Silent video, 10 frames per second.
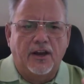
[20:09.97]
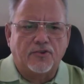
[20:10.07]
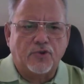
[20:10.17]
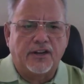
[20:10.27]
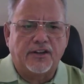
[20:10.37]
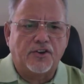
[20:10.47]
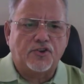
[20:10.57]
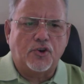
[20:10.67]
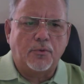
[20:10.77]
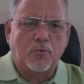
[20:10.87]
trying to
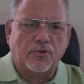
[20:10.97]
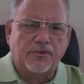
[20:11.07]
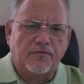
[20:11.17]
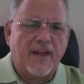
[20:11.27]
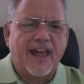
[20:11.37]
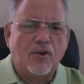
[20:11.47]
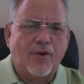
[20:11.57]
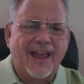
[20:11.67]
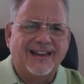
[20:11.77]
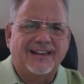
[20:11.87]
determine what the value
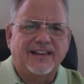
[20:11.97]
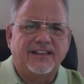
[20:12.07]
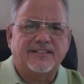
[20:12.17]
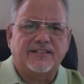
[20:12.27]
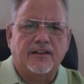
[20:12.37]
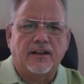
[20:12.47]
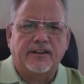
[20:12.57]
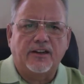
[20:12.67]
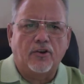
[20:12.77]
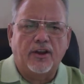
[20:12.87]
added is
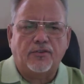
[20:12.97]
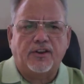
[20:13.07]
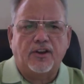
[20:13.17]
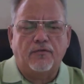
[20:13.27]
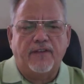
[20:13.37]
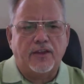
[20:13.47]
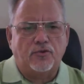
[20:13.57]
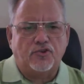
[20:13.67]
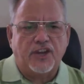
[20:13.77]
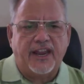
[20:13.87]
in our healthcare value
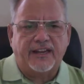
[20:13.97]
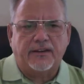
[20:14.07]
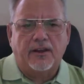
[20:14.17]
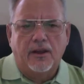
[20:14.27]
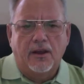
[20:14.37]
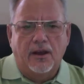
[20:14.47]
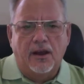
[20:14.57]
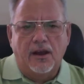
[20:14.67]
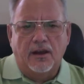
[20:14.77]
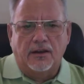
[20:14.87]
chain,
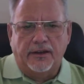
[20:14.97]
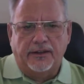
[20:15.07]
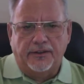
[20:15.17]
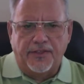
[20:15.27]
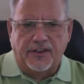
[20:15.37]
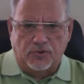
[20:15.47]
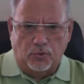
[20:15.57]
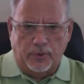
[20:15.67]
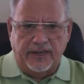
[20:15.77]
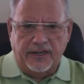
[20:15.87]
and the things that
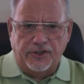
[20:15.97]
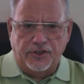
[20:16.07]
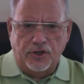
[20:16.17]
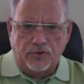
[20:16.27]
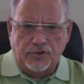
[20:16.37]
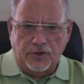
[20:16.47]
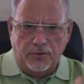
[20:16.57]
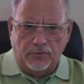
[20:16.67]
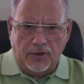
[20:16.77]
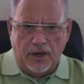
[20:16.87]
we need to do
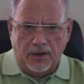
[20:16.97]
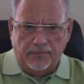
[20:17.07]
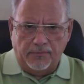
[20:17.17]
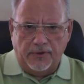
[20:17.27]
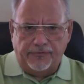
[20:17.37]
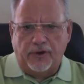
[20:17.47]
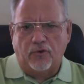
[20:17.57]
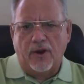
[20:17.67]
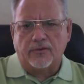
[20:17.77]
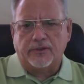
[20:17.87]
to
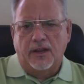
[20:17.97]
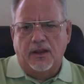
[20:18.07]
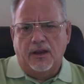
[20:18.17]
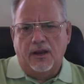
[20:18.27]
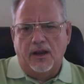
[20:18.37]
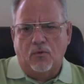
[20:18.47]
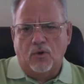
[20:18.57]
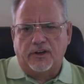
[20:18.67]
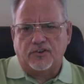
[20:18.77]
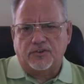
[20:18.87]
figure out
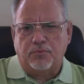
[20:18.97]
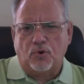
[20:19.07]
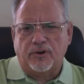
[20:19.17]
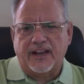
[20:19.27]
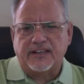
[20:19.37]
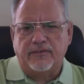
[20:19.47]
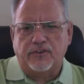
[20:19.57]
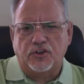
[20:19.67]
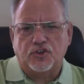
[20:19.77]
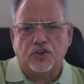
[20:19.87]
what our support
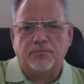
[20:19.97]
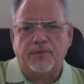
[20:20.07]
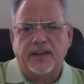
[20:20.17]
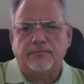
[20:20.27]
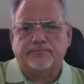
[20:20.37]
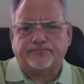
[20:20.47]
activities should be.